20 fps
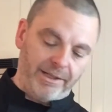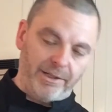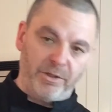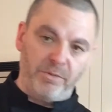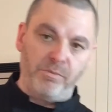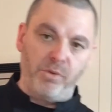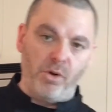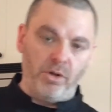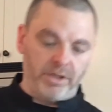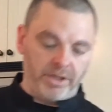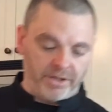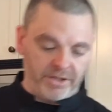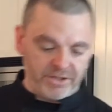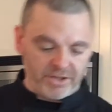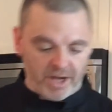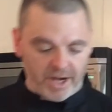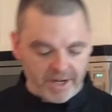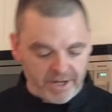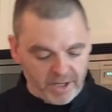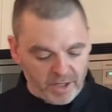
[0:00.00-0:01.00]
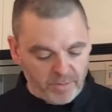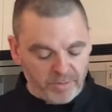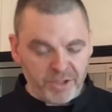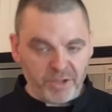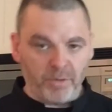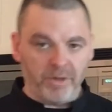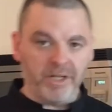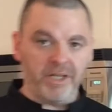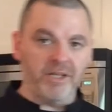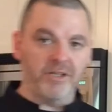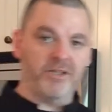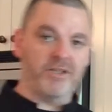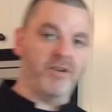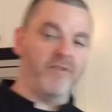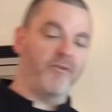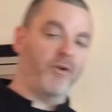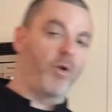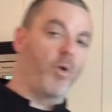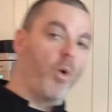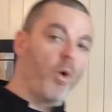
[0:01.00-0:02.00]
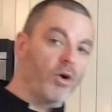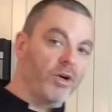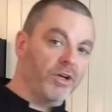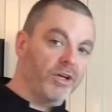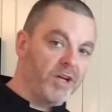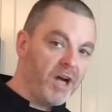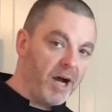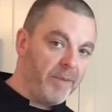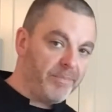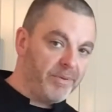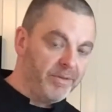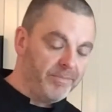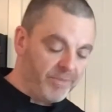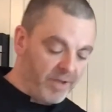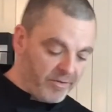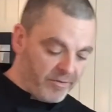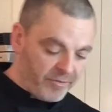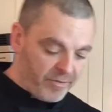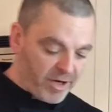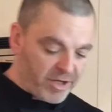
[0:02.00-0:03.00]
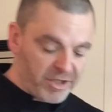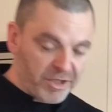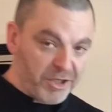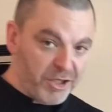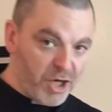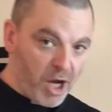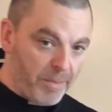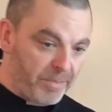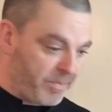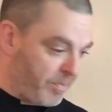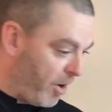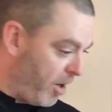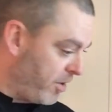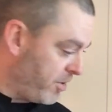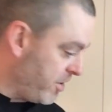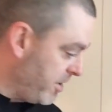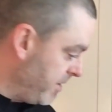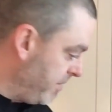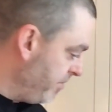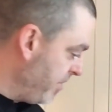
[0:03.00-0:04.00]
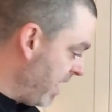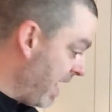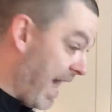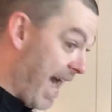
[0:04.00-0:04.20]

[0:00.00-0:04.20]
a little bowl on the side here, but you want to get yourself a 1/4 cup of freshly chopped parsley.